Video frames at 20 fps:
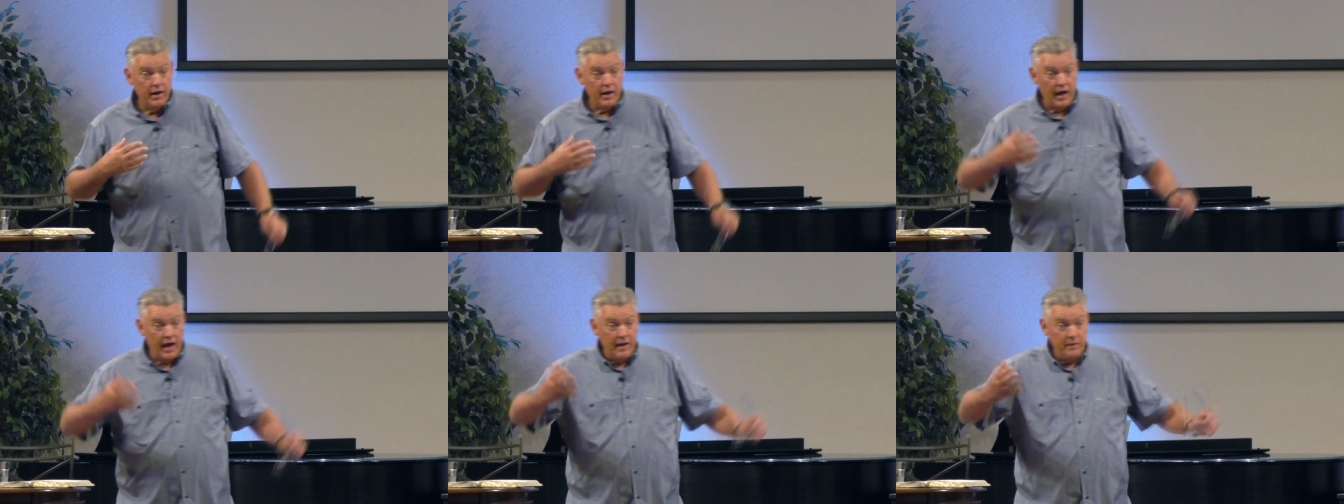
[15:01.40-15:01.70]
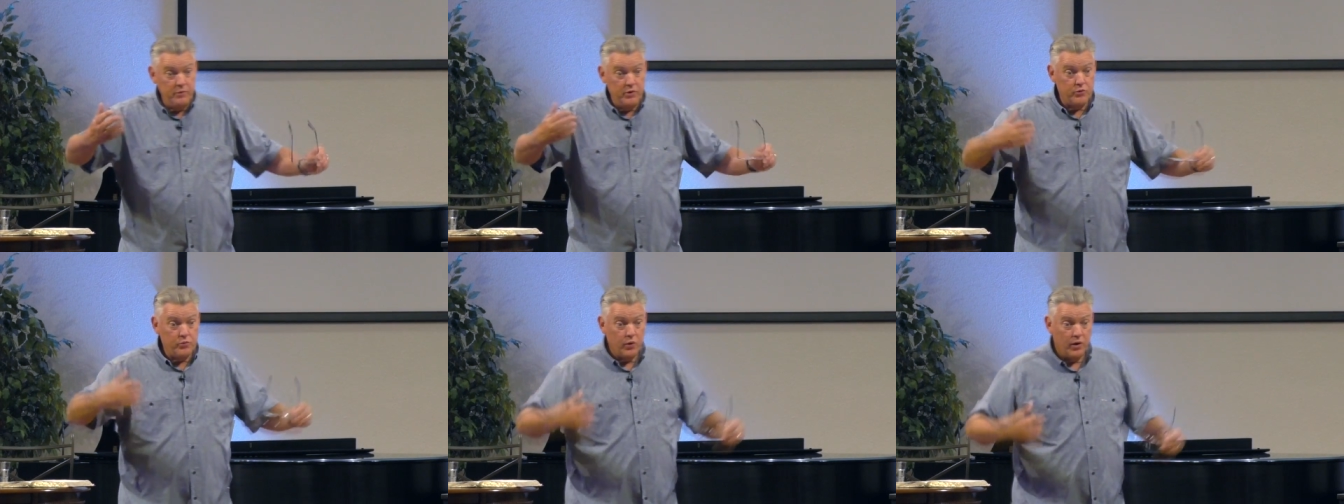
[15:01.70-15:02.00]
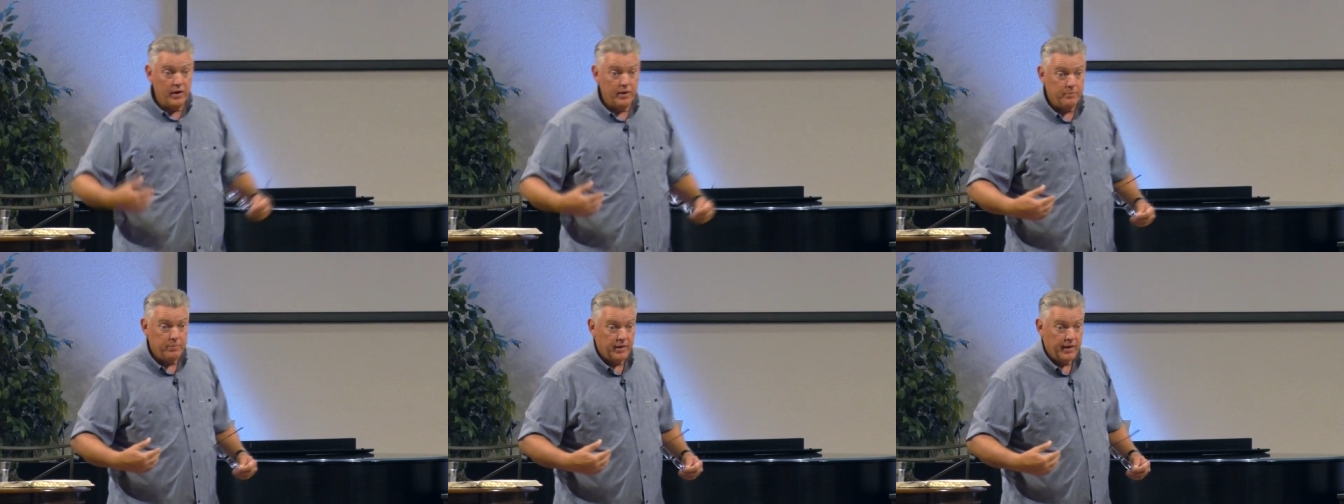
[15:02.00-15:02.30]
I'm your
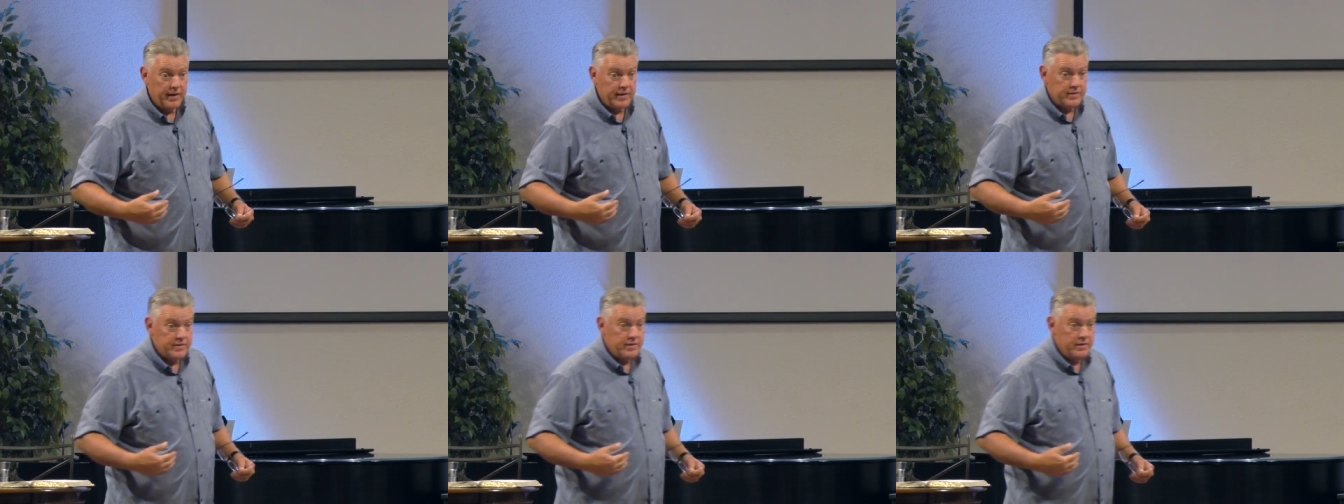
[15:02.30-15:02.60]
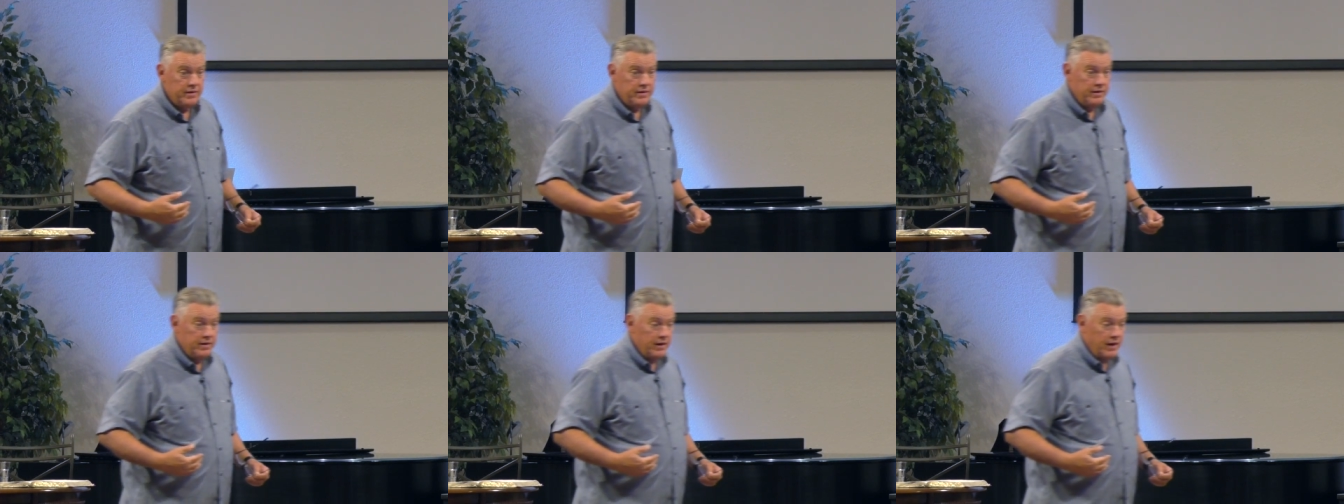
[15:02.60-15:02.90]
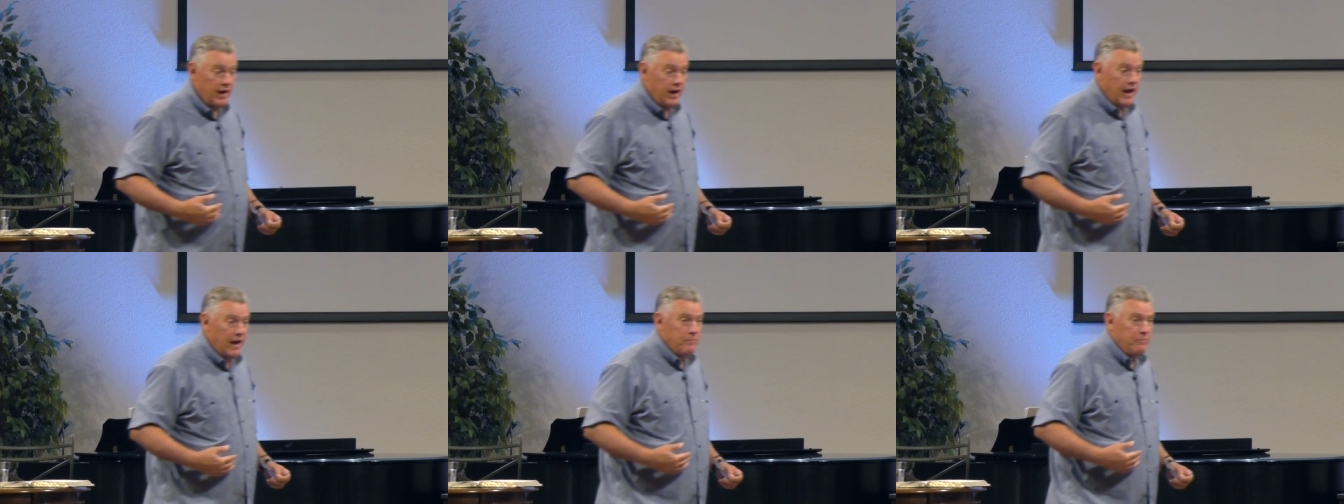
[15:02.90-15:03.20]
dwelling place.
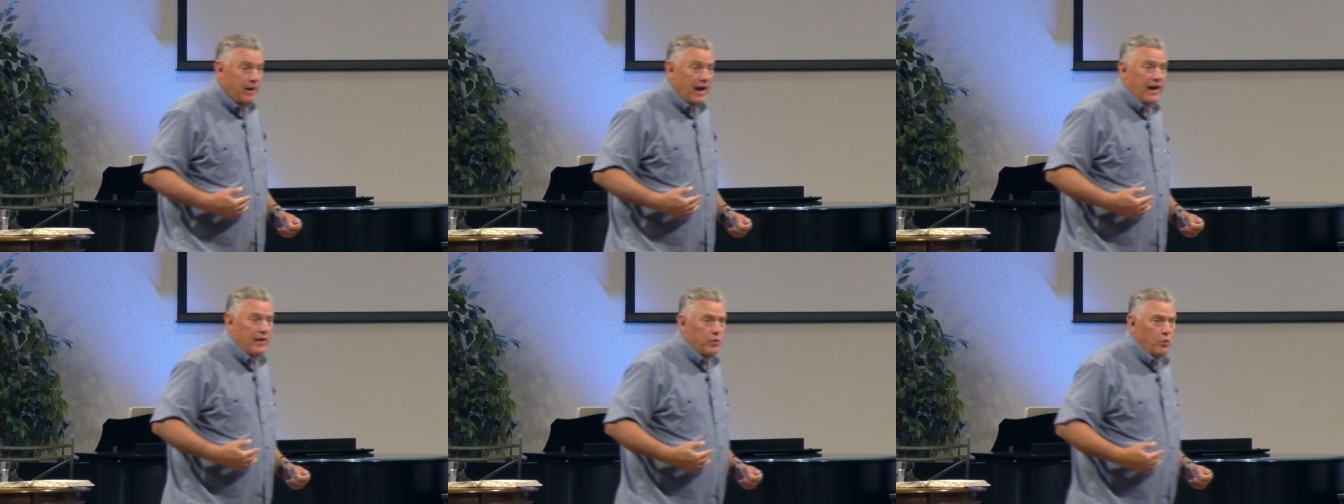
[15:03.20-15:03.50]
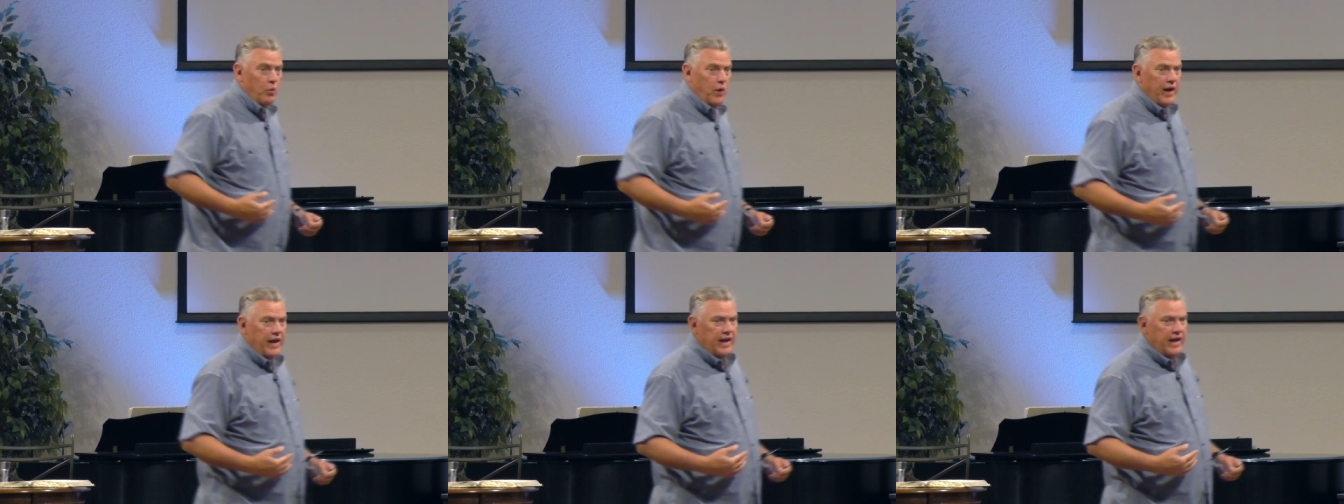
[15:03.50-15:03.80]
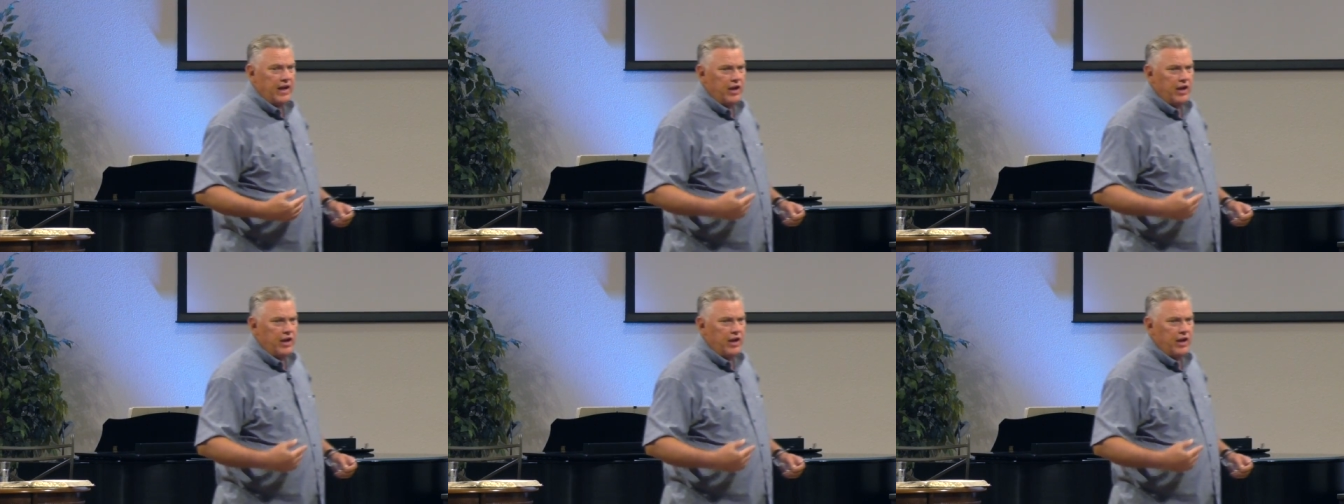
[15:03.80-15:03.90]
And by the way,